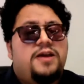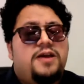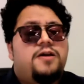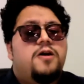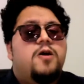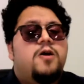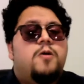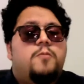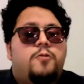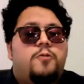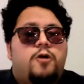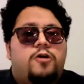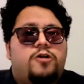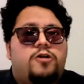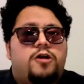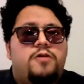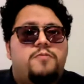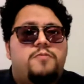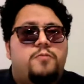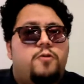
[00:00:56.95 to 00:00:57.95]
brought on
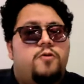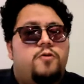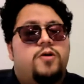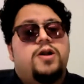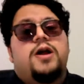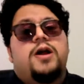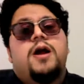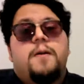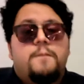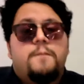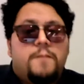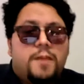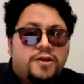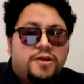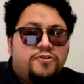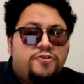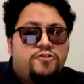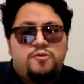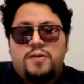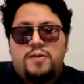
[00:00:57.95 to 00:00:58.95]
board Manju
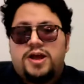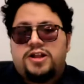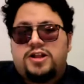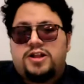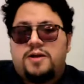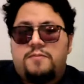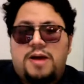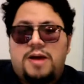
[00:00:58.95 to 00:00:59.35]
Mehta ma'am,